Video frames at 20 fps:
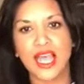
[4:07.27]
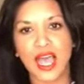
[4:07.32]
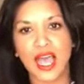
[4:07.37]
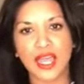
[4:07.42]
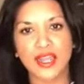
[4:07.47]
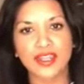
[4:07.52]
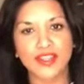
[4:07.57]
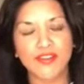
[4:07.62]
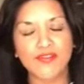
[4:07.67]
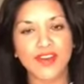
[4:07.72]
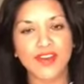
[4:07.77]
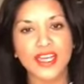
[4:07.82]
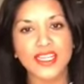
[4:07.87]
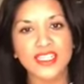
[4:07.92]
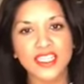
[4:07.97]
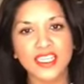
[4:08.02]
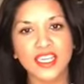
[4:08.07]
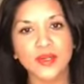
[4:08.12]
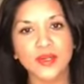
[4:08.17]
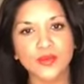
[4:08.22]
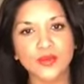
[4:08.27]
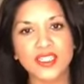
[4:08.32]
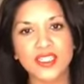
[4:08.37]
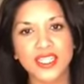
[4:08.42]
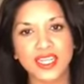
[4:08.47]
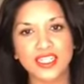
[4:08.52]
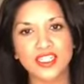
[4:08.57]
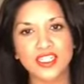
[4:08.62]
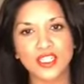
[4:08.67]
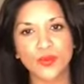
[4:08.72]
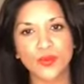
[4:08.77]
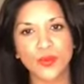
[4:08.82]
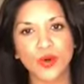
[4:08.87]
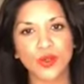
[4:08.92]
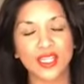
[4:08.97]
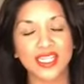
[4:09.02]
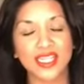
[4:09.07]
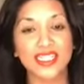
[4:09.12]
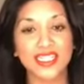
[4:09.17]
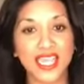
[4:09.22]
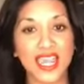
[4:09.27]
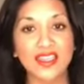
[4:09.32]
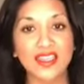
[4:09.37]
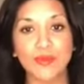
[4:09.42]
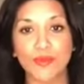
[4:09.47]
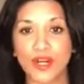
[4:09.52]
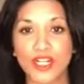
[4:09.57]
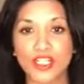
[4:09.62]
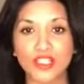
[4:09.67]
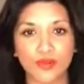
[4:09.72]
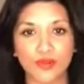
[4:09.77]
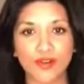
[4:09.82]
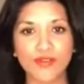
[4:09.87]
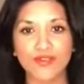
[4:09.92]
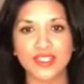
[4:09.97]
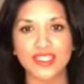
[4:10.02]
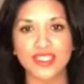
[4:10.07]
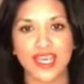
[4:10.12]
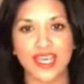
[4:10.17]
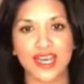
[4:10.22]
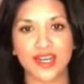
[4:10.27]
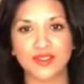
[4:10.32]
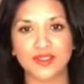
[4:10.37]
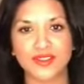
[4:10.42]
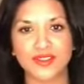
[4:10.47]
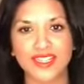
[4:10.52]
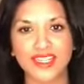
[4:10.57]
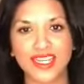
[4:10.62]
And the first thing I would say to you all is take the pressure off yourselves,